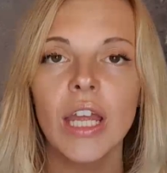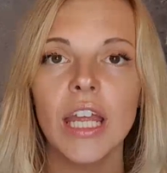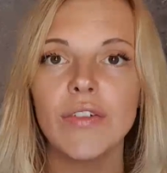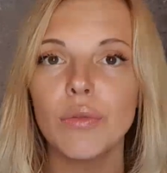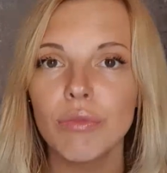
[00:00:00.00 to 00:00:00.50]

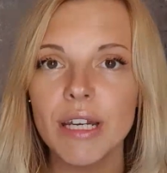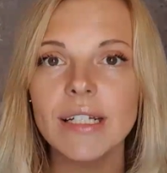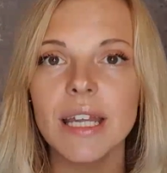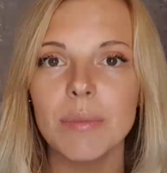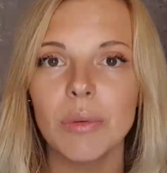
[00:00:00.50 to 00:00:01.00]
If you read
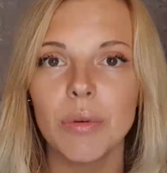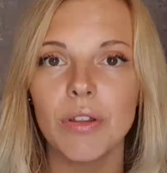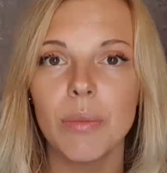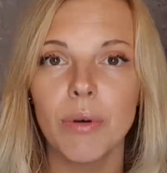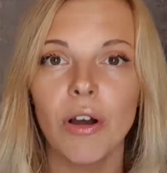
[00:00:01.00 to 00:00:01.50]
a
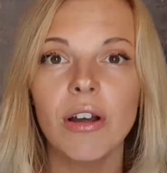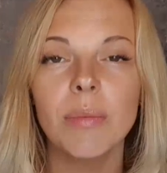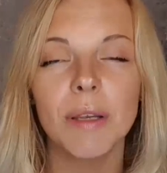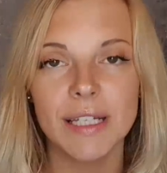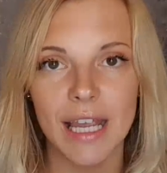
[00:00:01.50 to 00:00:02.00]
hypnobirthing book,
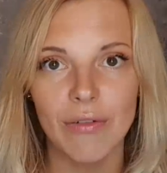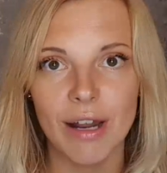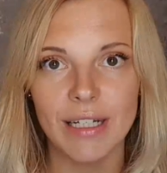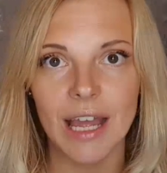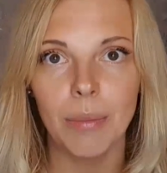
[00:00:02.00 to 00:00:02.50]
because I
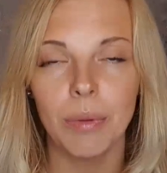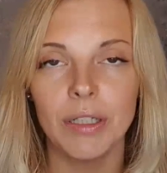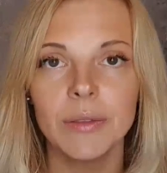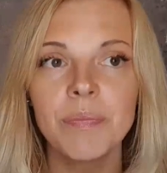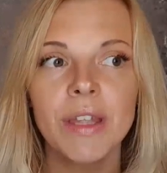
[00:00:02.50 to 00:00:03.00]
read a couple,